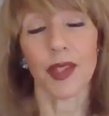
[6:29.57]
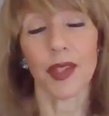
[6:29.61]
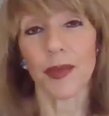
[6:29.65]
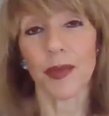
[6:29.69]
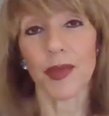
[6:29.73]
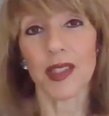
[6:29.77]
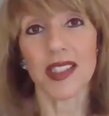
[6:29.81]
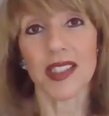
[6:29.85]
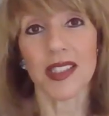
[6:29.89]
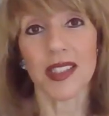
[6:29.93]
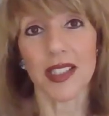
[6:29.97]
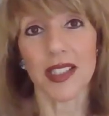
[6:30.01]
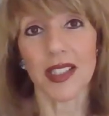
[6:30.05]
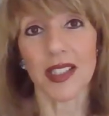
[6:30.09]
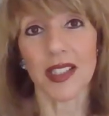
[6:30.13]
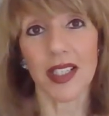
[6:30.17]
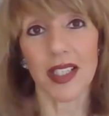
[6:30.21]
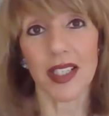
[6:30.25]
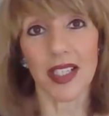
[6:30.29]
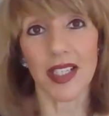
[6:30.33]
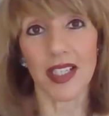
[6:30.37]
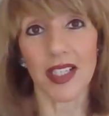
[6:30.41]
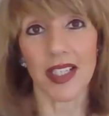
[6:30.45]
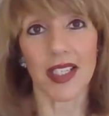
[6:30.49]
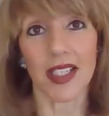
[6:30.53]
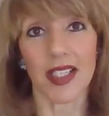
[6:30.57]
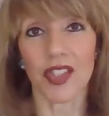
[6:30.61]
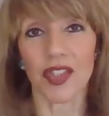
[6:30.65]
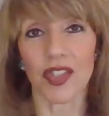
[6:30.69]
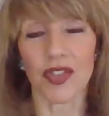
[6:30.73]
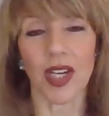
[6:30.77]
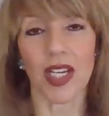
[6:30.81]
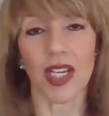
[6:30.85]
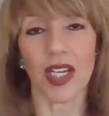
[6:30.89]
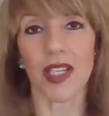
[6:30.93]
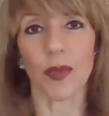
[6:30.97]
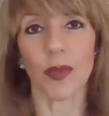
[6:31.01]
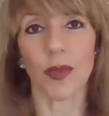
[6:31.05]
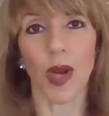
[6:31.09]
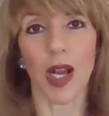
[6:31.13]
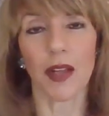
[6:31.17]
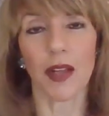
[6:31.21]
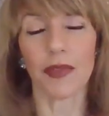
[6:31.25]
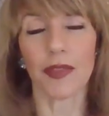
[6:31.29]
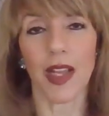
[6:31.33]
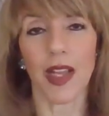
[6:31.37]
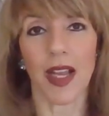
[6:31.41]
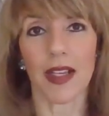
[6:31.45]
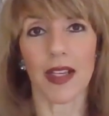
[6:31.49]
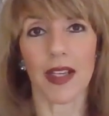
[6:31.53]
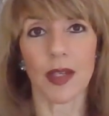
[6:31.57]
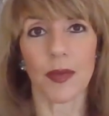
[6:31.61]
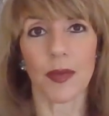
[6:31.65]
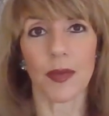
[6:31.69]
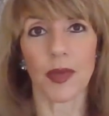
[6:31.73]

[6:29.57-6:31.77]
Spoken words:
Well, it was Australian wildflowers.